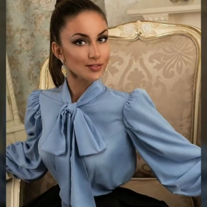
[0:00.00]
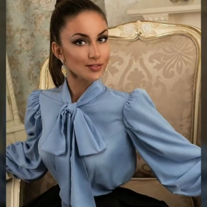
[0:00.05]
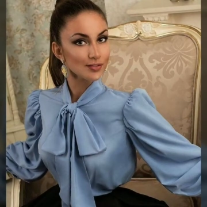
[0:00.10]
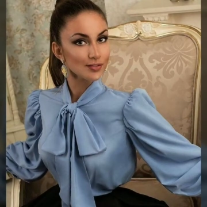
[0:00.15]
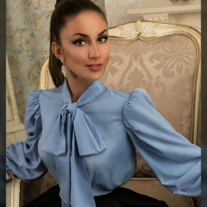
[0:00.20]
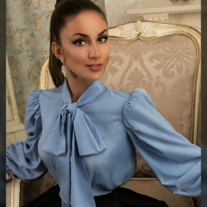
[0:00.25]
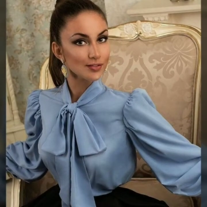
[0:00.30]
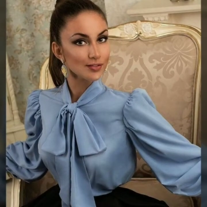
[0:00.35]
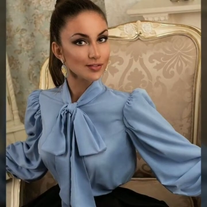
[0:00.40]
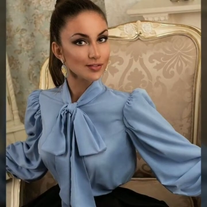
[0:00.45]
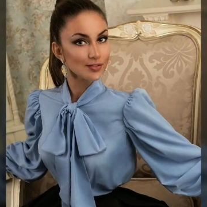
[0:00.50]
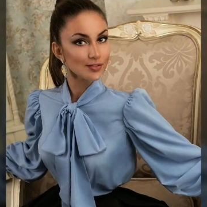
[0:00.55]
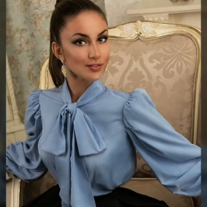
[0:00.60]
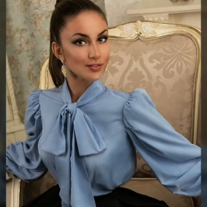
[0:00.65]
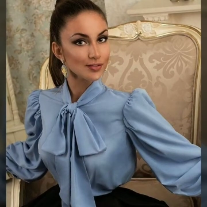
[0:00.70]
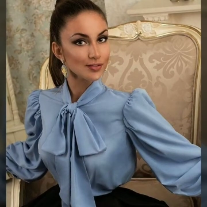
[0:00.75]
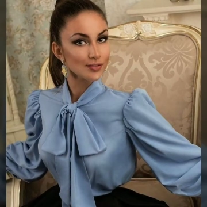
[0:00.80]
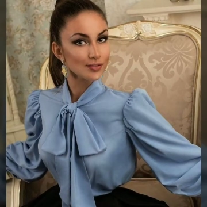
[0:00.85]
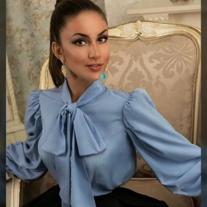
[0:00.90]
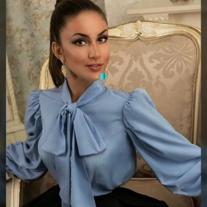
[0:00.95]

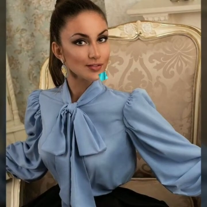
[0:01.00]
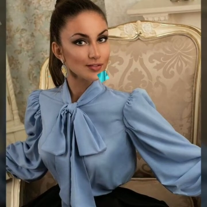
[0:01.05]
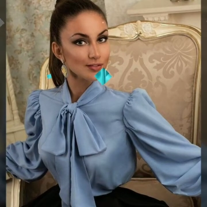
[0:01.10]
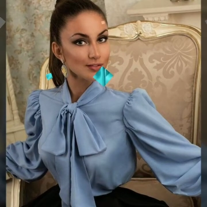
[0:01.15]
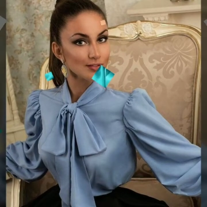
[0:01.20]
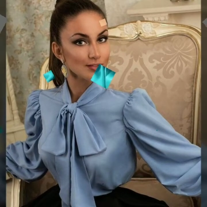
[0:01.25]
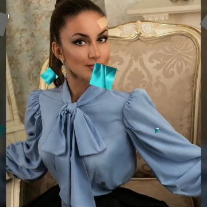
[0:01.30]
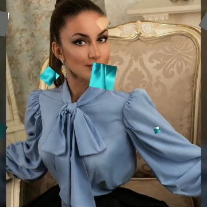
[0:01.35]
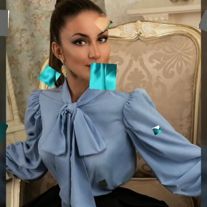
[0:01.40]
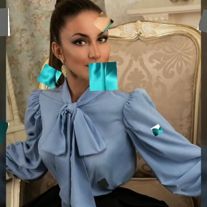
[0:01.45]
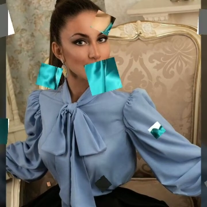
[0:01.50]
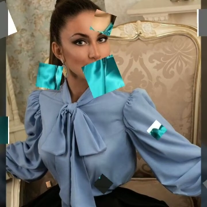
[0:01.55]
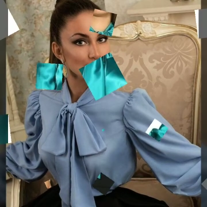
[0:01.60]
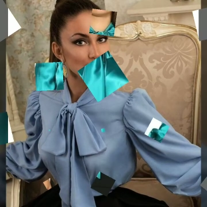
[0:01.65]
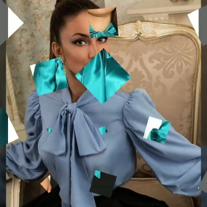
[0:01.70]
(silence)